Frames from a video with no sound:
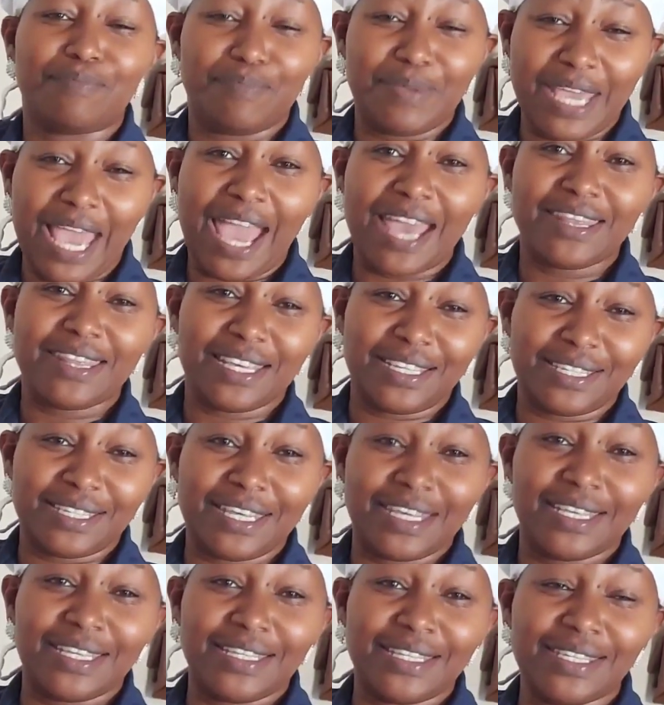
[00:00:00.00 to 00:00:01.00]
behind the
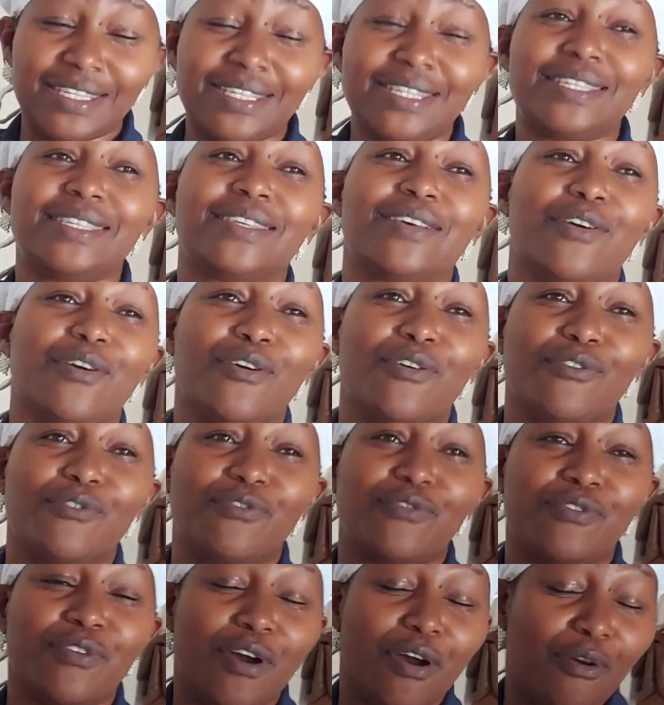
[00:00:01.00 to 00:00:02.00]
scenes
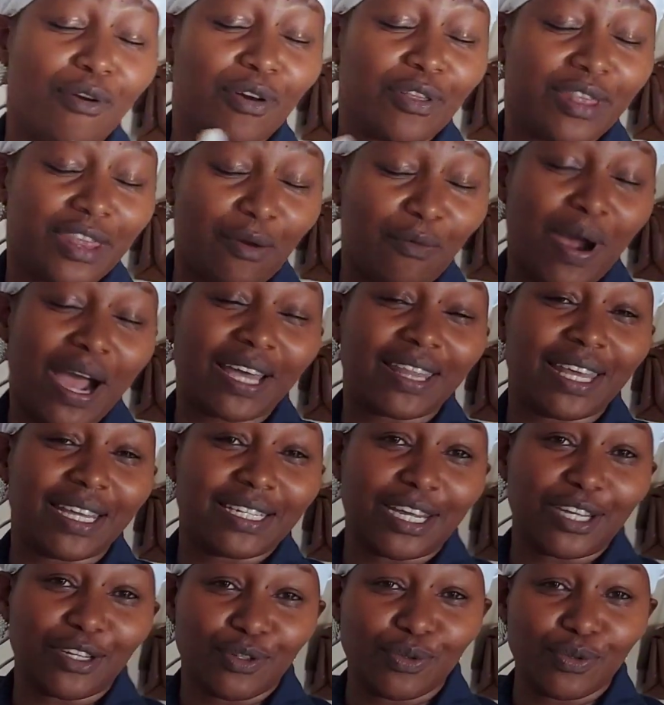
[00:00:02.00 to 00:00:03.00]
of the work
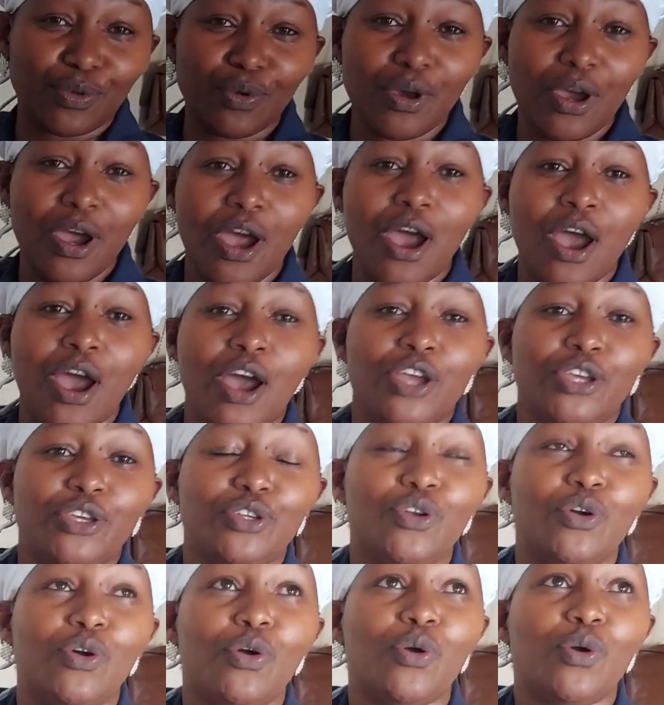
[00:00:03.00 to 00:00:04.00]
that I do.
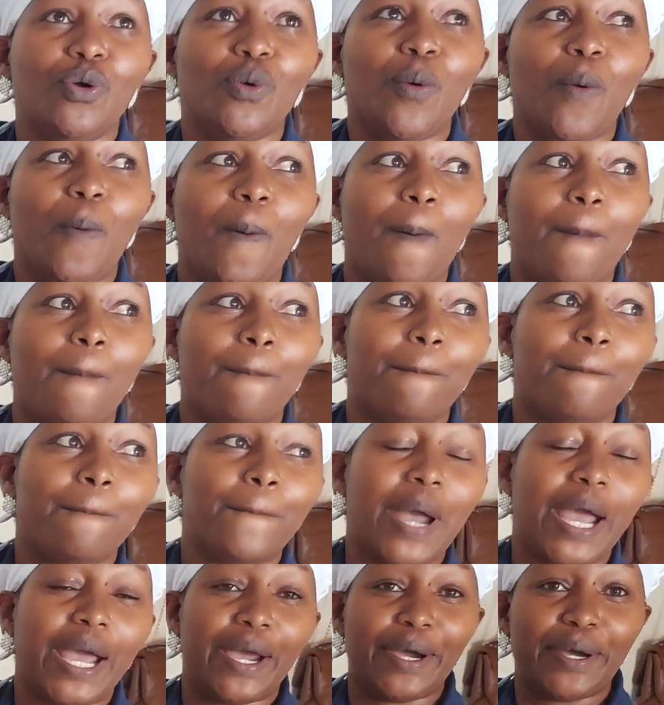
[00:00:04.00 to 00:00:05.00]
You
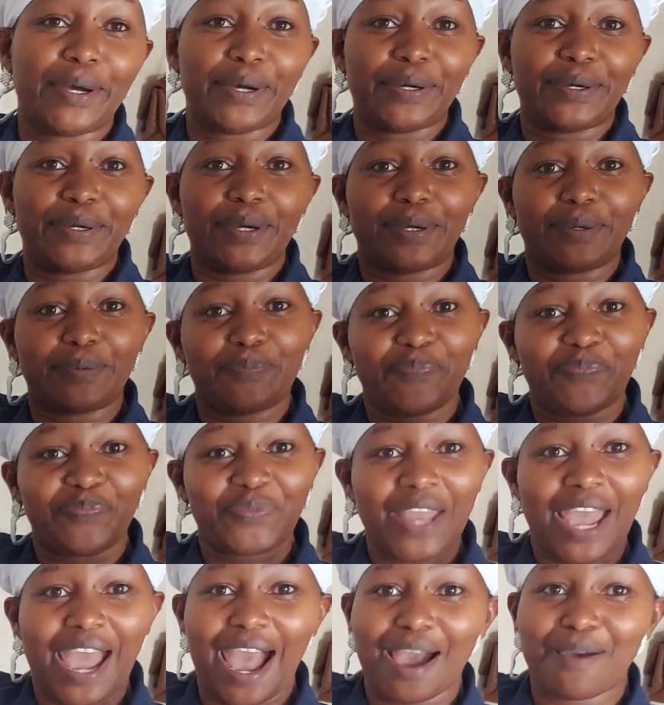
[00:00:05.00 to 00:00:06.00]
know,
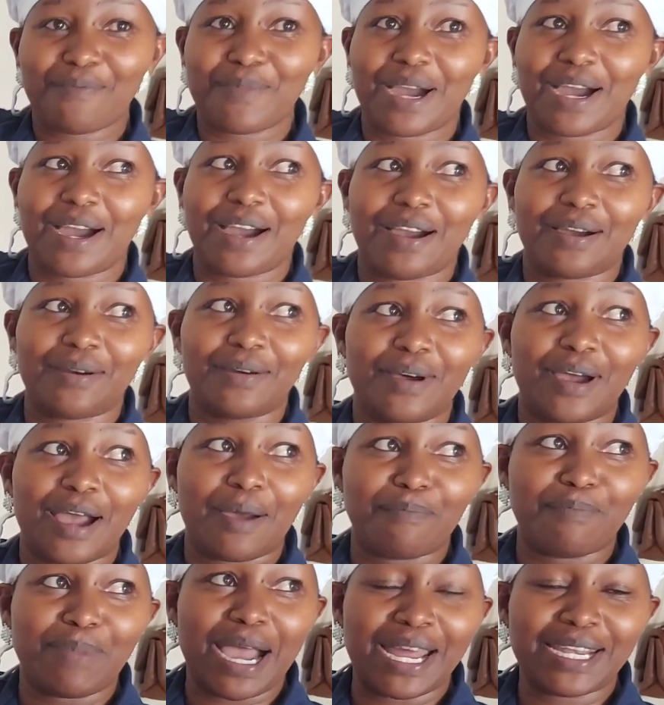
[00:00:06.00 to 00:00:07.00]
I'm
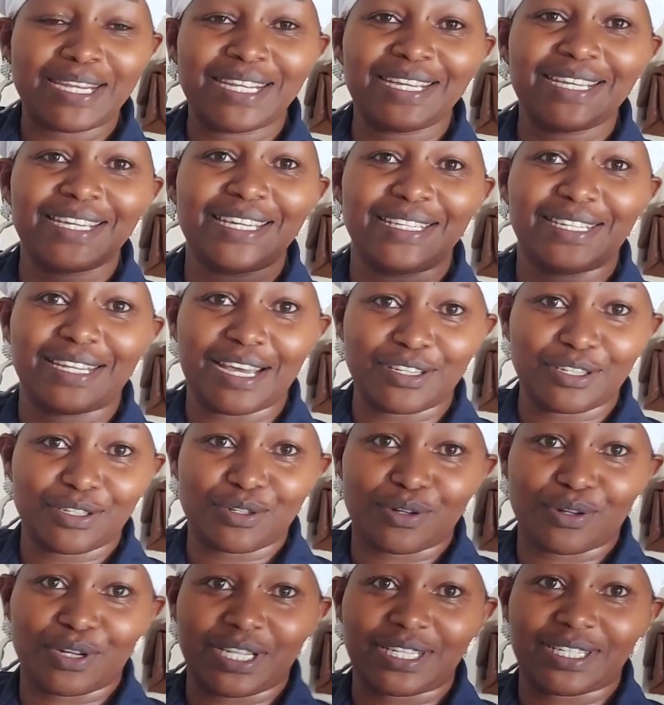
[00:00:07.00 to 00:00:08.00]
a budding
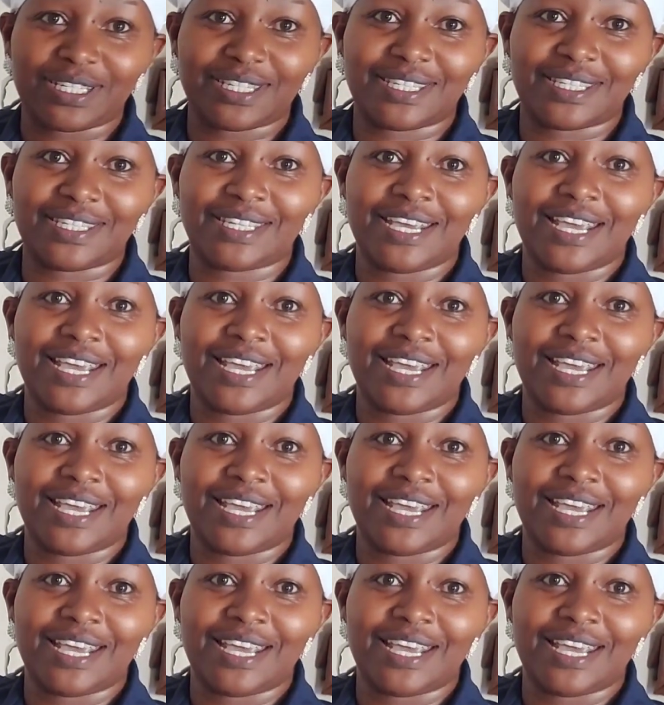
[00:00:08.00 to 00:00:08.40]
industrialist.